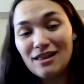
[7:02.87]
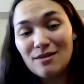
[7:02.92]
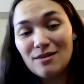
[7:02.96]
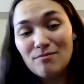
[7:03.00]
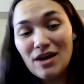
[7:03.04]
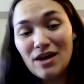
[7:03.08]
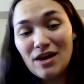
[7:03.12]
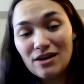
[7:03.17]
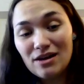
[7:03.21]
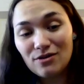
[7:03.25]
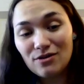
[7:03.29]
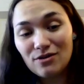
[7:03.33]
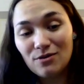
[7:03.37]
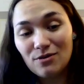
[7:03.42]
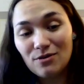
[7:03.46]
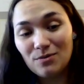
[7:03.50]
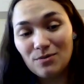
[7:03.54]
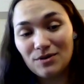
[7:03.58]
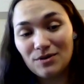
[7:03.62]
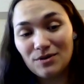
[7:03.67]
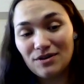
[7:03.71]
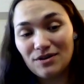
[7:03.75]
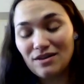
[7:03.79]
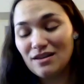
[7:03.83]
the medical
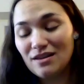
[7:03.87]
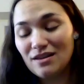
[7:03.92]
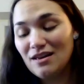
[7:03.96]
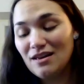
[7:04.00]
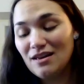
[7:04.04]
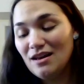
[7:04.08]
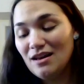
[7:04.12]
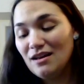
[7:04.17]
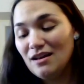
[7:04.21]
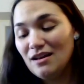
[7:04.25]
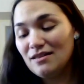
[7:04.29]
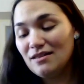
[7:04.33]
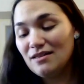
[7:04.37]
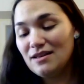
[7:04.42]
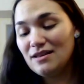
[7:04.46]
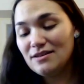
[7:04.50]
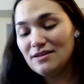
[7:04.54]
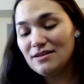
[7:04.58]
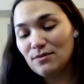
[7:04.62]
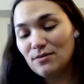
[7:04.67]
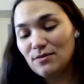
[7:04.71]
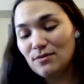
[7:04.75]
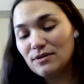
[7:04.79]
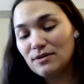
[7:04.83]
world.
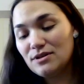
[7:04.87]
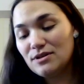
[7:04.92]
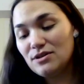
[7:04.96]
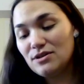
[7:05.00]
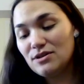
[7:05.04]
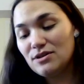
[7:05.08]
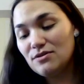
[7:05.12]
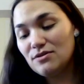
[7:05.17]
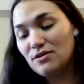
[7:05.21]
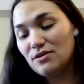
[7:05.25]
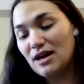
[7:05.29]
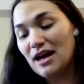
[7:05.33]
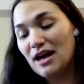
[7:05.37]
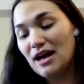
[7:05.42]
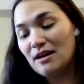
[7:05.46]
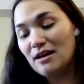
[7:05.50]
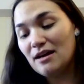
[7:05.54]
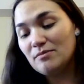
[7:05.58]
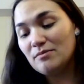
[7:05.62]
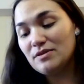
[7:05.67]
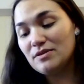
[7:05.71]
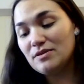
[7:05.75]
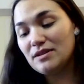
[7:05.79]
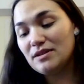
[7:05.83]
These horseshoe
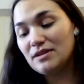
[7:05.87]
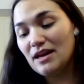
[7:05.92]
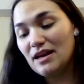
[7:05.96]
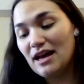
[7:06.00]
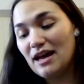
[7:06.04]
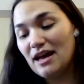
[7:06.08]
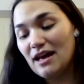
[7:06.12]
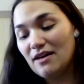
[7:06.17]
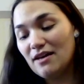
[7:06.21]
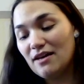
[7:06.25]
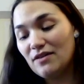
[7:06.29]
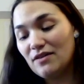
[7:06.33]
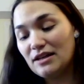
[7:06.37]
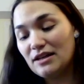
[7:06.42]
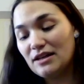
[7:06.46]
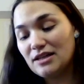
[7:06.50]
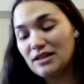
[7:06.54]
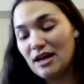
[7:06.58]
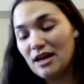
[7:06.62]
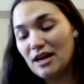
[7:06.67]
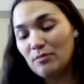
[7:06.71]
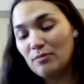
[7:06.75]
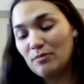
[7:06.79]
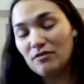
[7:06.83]
crabs have a
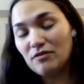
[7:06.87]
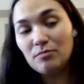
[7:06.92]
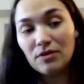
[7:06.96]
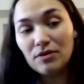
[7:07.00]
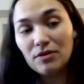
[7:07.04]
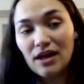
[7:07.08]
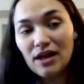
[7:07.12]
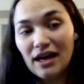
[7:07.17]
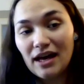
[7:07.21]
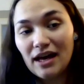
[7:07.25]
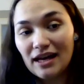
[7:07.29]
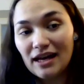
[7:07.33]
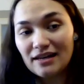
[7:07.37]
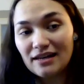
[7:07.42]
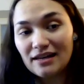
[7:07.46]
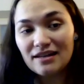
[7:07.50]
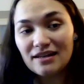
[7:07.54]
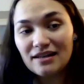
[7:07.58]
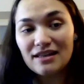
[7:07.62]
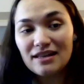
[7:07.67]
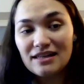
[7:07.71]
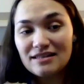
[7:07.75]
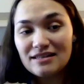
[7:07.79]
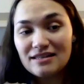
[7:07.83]
type of blood
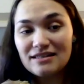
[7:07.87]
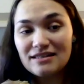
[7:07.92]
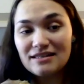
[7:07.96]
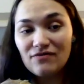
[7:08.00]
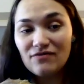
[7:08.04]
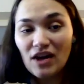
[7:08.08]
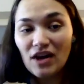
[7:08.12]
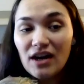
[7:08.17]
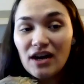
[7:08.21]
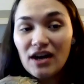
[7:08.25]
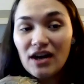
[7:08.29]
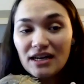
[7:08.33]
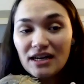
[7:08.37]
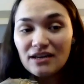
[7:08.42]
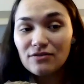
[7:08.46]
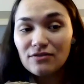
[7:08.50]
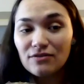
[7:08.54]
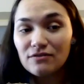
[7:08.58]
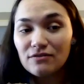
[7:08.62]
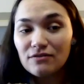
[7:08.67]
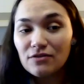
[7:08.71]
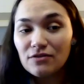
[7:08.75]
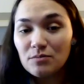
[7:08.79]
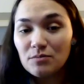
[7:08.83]
that is very
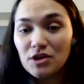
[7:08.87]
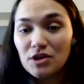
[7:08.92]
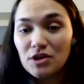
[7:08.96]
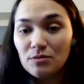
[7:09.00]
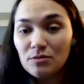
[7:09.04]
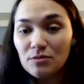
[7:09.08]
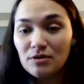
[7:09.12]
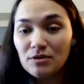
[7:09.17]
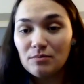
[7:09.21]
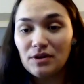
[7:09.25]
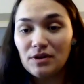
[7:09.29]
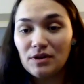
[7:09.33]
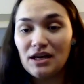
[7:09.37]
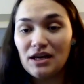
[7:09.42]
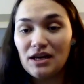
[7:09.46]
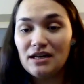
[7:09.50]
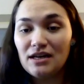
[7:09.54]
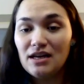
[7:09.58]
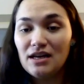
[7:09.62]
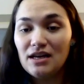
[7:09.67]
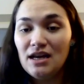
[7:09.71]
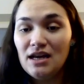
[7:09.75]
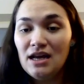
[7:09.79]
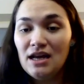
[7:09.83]
different from human blood.
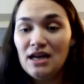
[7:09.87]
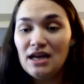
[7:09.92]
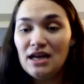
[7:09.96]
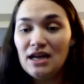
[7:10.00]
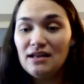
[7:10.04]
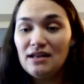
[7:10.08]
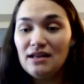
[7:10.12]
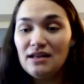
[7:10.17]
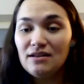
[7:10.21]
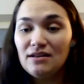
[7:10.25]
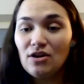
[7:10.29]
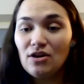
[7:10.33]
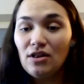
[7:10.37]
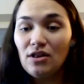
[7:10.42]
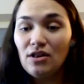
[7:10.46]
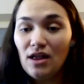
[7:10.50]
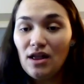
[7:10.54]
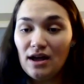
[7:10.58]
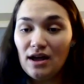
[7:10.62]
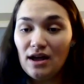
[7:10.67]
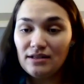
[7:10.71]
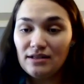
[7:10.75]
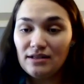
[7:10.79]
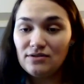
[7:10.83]
It
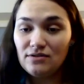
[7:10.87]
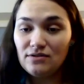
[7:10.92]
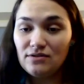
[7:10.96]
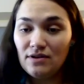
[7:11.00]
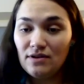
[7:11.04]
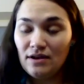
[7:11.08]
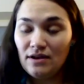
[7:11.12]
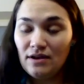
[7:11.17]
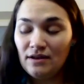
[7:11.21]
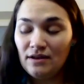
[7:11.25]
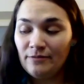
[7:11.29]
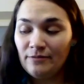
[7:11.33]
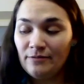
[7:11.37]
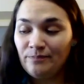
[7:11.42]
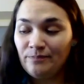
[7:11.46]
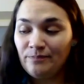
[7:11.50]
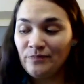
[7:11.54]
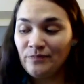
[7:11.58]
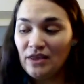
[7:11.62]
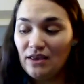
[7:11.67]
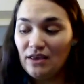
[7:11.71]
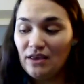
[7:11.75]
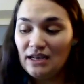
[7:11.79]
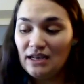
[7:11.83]
clots, um,
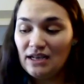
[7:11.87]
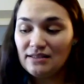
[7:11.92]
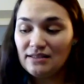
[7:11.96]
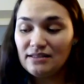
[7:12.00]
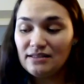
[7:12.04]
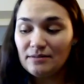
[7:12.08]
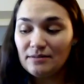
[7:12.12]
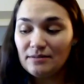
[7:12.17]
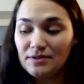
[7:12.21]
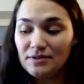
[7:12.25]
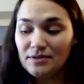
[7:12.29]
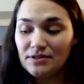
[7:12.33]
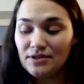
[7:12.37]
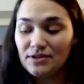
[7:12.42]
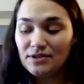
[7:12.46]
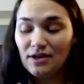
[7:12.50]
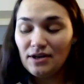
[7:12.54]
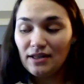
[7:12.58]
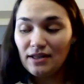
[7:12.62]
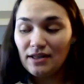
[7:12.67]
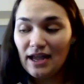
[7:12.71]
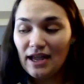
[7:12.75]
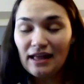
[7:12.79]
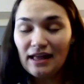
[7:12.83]
it has a substance
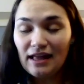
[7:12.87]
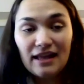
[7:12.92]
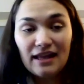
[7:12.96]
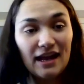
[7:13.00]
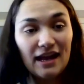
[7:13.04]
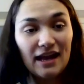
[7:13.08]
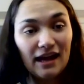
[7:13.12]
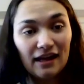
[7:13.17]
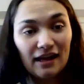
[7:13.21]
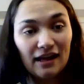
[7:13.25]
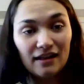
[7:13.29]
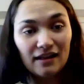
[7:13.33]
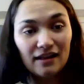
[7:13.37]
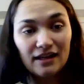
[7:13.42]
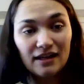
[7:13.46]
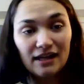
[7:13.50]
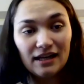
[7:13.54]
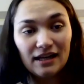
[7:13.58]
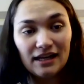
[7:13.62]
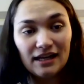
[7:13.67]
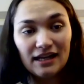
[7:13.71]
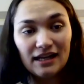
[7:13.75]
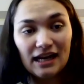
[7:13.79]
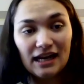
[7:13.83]
called L A L in
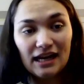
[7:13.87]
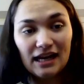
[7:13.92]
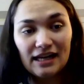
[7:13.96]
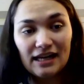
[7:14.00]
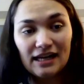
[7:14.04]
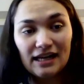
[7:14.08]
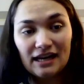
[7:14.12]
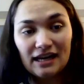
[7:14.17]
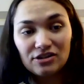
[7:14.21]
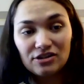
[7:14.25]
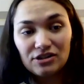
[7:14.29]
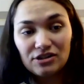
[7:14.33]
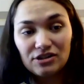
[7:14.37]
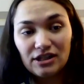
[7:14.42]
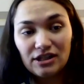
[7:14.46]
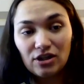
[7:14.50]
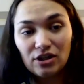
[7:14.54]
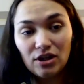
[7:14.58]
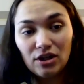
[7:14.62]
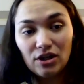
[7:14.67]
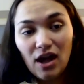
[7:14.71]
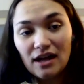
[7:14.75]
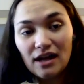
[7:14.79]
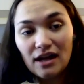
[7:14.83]
it, and it actually
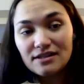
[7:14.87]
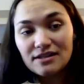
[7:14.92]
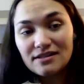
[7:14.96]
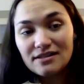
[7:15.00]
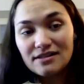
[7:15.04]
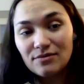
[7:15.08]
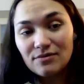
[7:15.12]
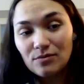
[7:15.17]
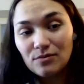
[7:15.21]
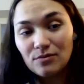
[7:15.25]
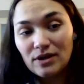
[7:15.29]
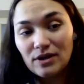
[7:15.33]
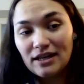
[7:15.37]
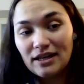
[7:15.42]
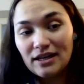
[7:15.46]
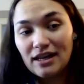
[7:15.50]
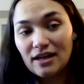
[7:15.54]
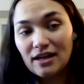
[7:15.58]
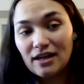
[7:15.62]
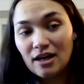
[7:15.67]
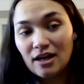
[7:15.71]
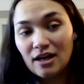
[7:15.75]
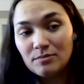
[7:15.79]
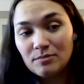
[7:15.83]
clots when
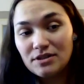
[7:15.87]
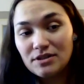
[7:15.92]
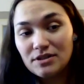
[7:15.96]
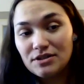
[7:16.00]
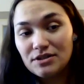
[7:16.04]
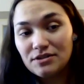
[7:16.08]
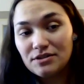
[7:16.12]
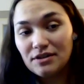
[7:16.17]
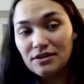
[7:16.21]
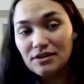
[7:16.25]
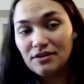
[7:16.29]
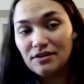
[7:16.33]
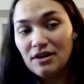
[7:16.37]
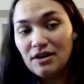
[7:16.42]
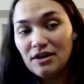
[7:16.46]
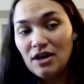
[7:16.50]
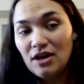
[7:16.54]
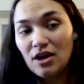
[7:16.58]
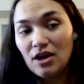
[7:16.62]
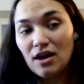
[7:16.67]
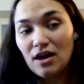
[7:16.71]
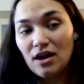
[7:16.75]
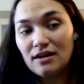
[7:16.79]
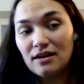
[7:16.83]
it comes into
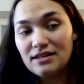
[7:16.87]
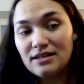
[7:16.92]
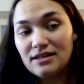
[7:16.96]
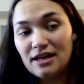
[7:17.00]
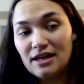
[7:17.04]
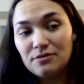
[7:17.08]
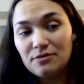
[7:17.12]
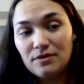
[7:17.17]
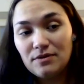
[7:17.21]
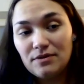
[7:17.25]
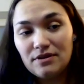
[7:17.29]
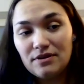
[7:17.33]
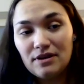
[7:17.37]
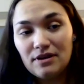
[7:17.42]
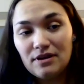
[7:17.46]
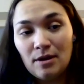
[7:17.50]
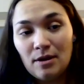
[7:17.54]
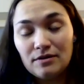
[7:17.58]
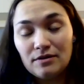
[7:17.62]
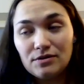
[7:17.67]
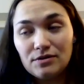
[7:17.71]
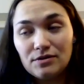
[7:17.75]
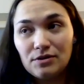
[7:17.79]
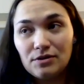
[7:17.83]
contact with
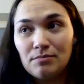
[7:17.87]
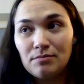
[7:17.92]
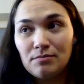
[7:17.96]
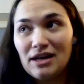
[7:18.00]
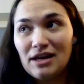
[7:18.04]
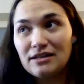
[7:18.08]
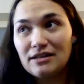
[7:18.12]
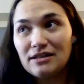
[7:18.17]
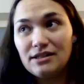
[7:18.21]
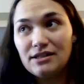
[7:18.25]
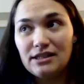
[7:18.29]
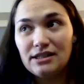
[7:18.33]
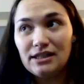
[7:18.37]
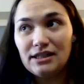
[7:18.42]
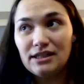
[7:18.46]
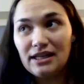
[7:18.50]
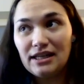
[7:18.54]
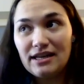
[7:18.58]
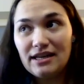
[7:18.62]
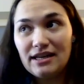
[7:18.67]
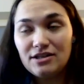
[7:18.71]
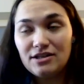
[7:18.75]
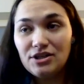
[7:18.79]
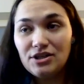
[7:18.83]
a certain bacterial
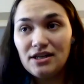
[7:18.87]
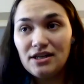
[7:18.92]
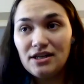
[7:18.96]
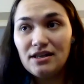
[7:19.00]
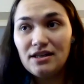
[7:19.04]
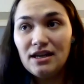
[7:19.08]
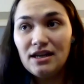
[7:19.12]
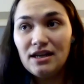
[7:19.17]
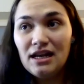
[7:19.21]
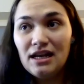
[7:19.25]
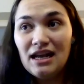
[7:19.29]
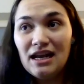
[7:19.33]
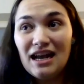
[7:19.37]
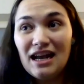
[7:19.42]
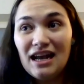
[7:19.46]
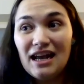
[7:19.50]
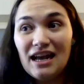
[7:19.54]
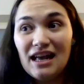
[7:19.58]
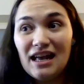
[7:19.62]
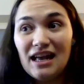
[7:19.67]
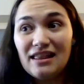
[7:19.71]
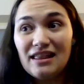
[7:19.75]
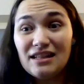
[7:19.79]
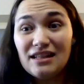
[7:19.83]
agent.
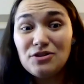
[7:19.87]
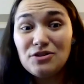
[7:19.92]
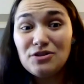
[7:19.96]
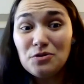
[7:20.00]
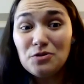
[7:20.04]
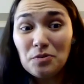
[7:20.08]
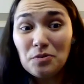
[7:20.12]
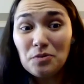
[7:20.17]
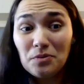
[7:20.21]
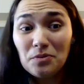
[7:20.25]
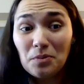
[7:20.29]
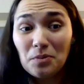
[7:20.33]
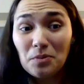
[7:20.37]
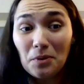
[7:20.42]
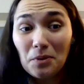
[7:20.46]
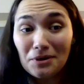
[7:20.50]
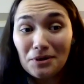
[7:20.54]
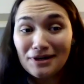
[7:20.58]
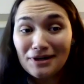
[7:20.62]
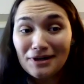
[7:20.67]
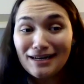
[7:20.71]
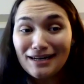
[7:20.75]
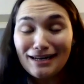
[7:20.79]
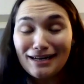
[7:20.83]
And that's super
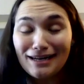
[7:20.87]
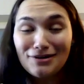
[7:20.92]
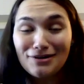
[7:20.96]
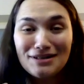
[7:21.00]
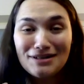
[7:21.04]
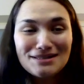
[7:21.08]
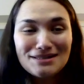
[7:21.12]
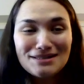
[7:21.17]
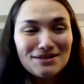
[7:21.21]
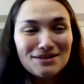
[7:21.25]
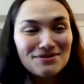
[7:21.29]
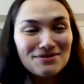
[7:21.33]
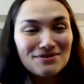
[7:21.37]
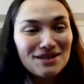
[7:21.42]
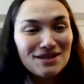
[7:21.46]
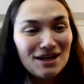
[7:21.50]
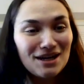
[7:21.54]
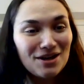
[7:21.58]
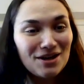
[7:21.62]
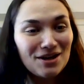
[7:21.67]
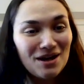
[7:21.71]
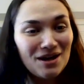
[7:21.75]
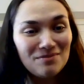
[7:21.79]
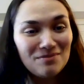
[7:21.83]
important. I know that sounds kind
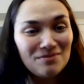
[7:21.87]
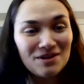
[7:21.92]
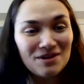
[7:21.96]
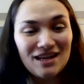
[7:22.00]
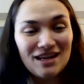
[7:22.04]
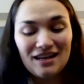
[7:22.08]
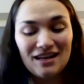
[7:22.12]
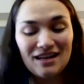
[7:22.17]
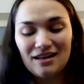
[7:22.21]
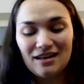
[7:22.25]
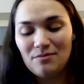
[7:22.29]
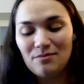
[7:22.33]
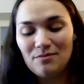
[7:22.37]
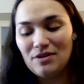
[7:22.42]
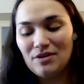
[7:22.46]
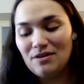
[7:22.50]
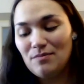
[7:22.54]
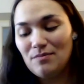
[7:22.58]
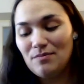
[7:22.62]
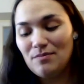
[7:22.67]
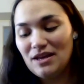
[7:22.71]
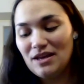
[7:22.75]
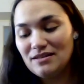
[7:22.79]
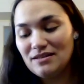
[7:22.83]
of complicated, but the
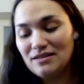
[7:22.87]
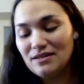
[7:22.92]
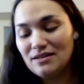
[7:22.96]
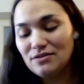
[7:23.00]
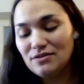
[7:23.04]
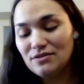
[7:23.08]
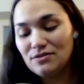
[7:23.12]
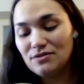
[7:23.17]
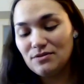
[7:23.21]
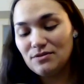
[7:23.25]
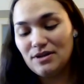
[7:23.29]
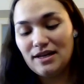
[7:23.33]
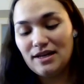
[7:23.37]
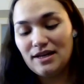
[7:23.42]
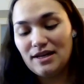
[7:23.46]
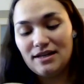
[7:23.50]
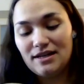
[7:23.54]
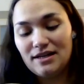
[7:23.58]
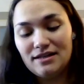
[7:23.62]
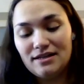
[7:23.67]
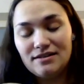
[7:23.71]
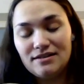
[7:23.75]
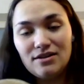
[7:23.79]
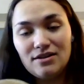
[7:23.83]
basic story
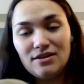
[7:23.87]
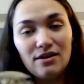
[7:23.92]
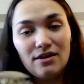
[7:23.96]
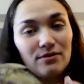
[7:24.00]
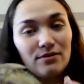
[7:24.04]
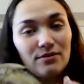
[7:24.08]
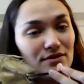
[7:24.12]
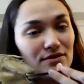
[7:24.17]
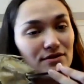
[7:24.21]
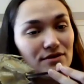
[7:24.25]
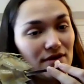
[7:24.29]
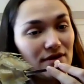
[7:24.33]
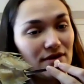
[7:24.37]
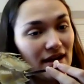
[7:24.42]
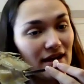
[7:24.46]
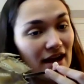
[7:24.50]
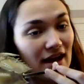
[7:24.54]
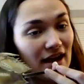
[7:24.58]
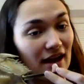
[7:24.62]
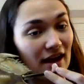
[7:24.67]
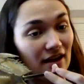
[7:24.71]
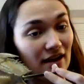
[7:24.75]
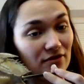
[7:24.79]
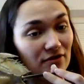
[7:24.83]
is not only do they
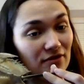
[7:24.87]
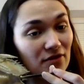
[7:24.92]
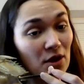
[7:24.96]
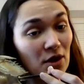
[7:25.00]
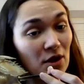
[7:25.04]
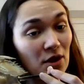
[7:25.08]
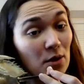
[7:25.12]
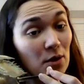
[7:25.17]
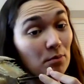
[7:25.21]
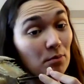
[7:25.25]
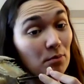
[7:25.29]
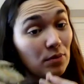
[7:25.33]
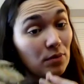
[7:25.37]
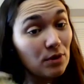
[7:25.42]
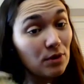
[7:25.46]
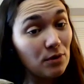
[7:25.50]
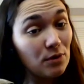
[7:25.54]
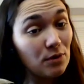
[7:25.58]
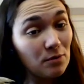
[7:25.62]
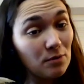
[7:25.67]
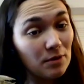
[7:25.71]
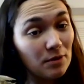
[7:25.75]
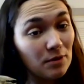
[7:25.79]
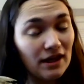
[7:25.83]
have
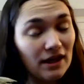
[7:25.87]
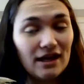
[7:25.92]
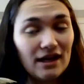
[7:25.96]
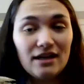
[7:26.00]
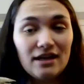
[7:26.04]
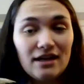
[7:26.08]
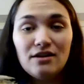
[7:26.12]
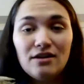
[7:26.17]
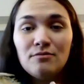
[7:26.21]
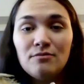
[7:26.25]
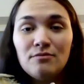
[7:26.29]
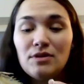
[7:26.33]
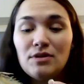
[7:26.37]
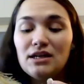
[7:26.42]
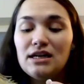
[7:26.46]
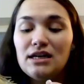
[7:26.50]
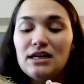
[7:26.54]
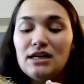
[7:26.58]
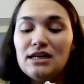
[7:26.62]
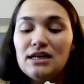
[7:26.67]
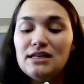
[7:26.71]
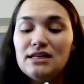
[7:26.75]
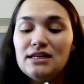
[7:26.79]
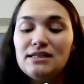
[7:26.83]
blue blood
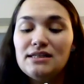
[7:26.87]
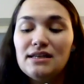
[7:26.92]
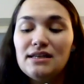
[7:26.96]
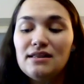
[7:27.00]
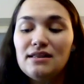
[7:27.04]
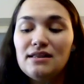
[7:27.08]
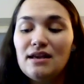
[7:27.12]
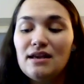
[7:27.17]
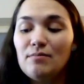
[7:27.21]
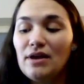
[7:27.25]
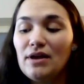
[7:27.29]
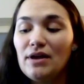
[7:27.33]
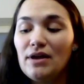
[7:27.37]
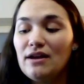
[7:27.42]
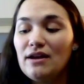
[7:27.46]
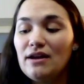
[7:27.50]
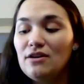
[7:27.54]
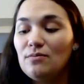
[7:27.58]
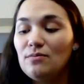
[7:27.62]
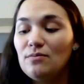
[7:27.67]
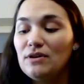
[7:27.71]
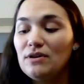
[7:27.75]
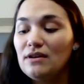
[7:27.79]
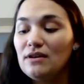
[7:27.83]
because they
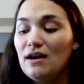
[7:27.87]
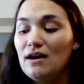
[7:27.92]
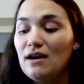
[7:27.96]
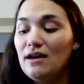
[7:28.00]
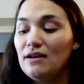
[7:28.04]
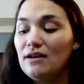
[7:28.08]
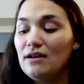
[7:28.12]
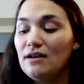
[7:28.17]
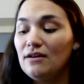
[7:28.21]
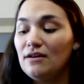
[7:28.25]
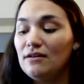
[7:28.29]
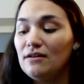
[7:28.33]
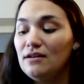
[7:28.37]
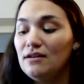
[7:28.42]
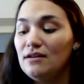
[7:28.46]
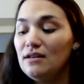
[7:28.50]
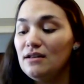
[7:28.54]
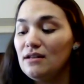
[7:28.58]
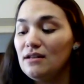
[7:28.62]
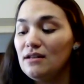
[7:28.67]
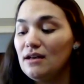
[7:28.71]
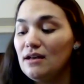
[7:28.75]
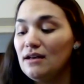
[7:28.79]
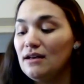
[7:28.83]
bind with iron,
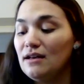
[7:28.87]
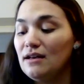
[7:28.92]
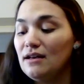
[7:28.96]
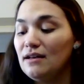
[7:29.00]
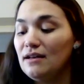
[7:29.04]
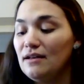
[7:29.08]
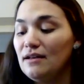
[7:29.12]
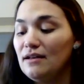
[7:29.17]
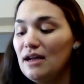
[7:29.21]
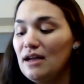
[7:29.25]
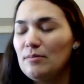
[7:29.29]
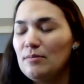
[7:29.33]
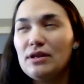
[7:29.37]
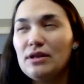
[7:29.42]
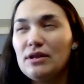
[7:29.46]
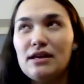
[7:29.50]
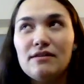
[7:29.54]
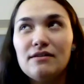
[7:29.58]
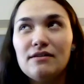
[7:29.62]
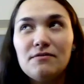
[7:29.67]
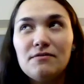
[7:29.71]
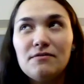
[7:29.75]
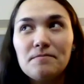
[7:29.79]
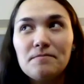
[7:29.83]
uh, I
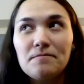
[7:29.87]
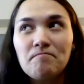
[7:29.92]
believe,